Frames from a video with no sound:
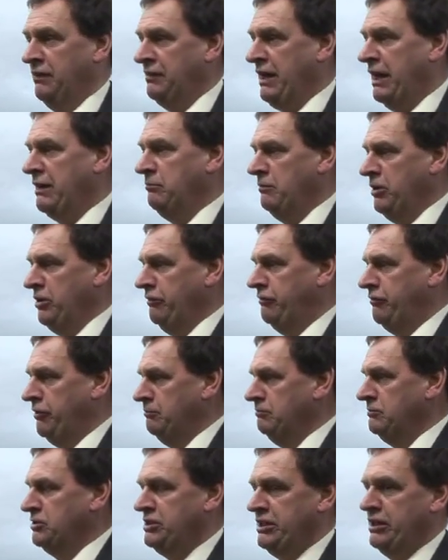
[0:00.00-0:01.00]
they moved
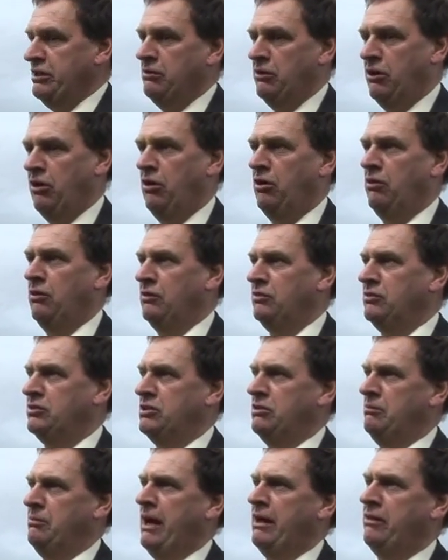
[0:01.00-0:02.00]
from 0
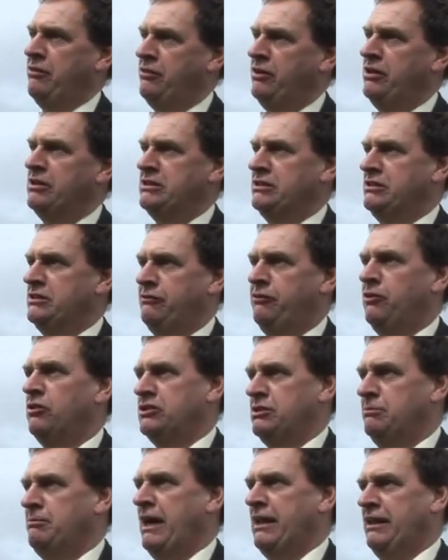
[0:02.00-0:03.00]
to about 30 to
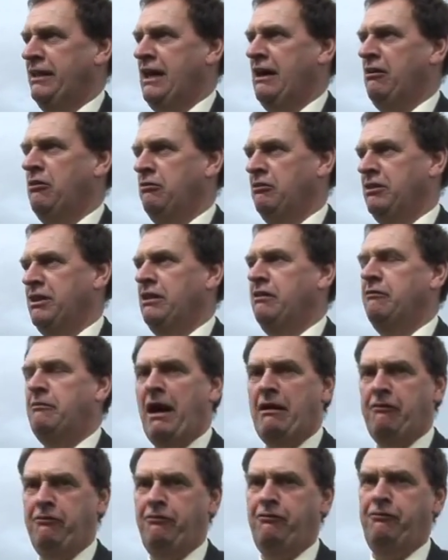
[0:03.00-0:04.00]
40 mile an hour within
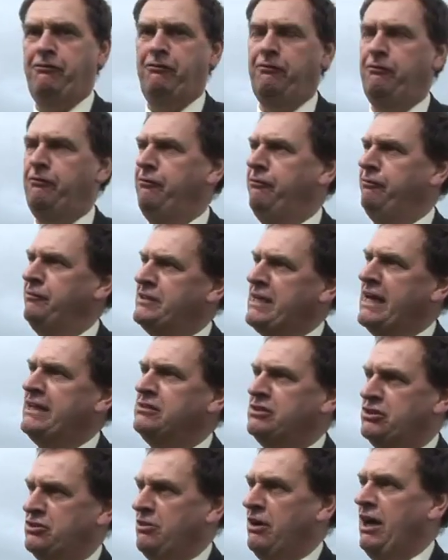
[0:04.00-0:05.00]
about
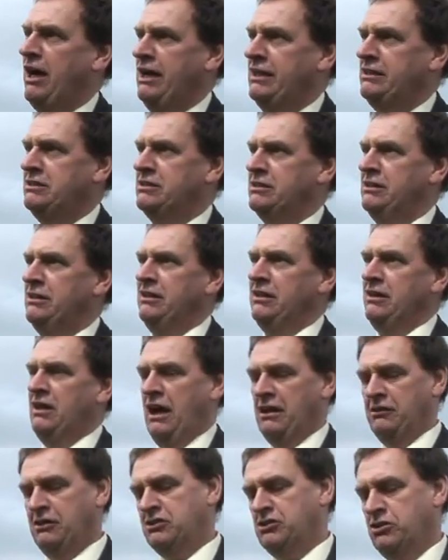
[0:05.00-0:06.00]
10 strides,
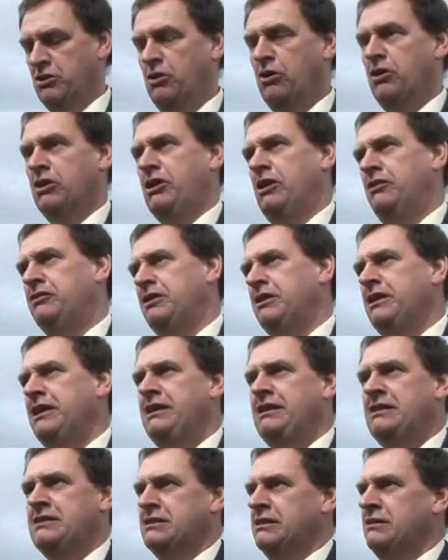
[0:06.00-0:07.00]
and the torque on the
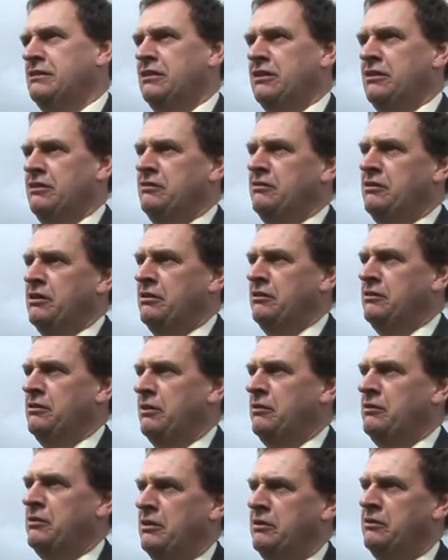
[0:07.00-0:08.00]
knees and
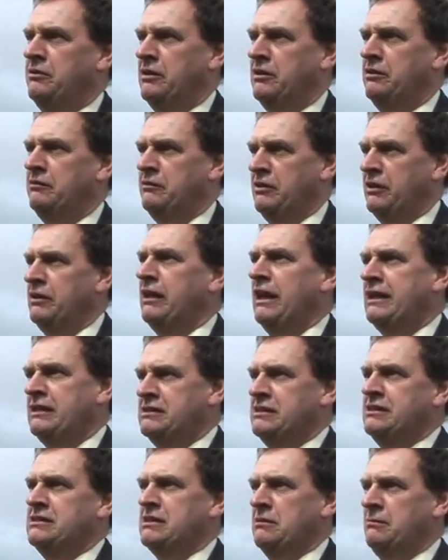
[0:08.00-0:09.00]
the
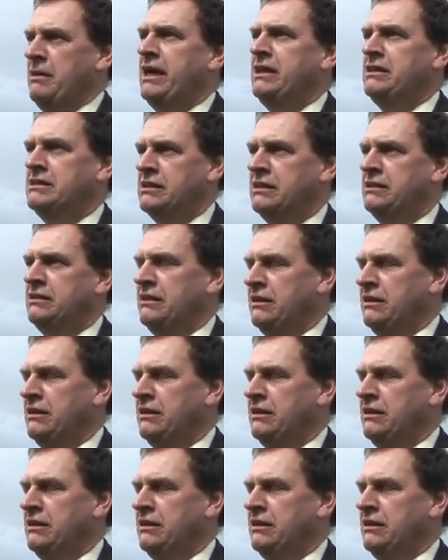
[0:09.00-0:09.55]
legs is amazing.